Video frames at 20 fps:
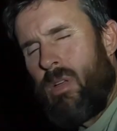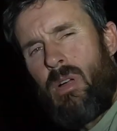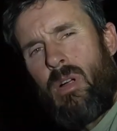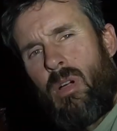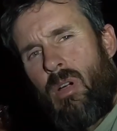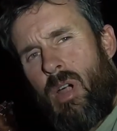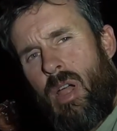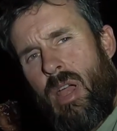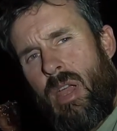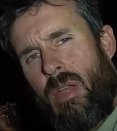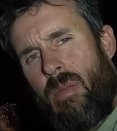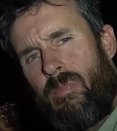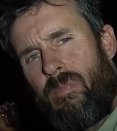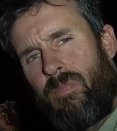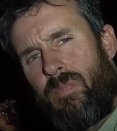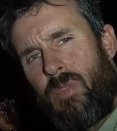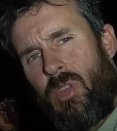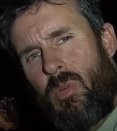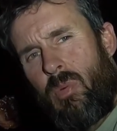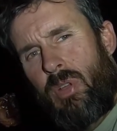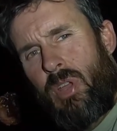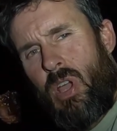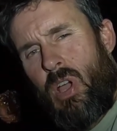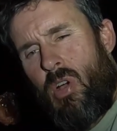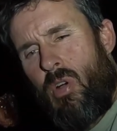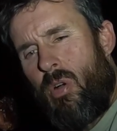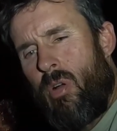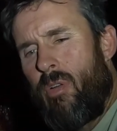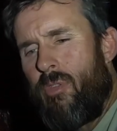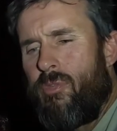All right, here we
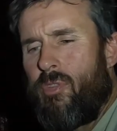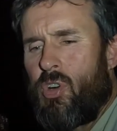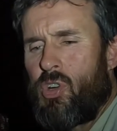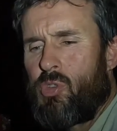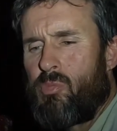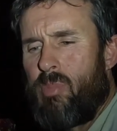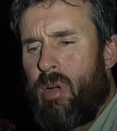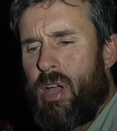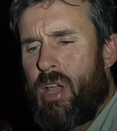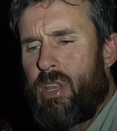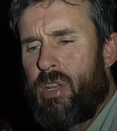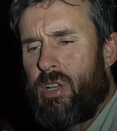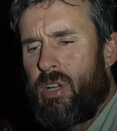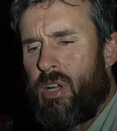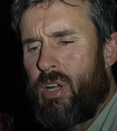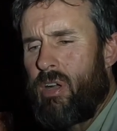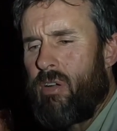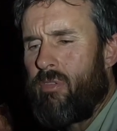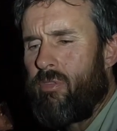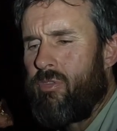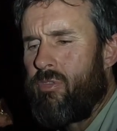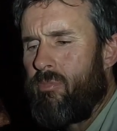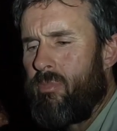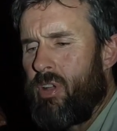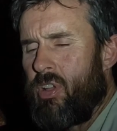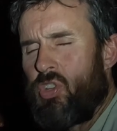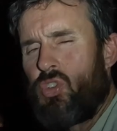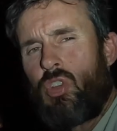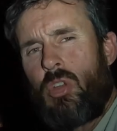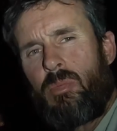go. First bite of
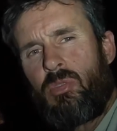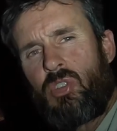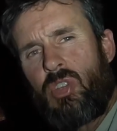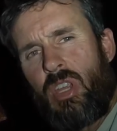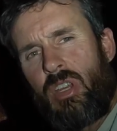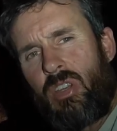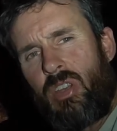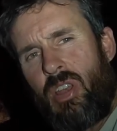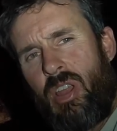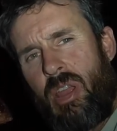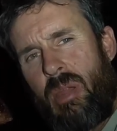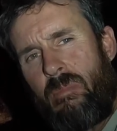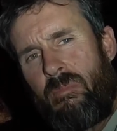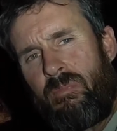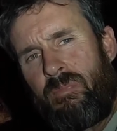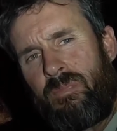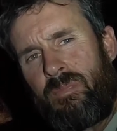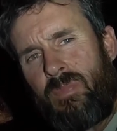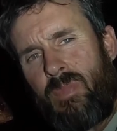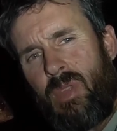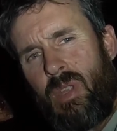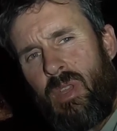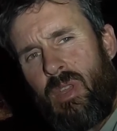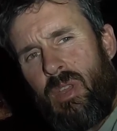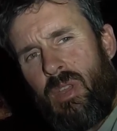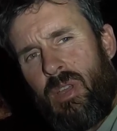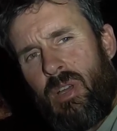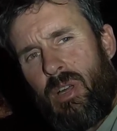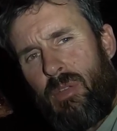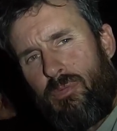my strip steak tonight.
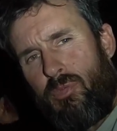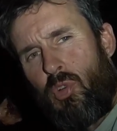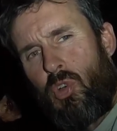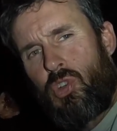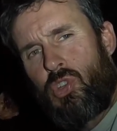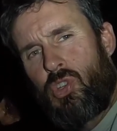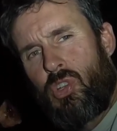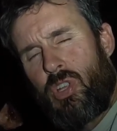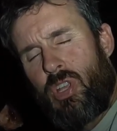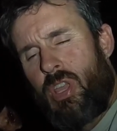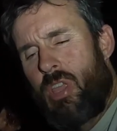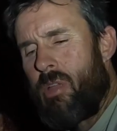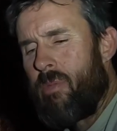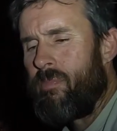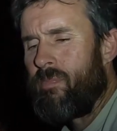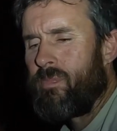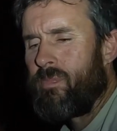Unfortunately,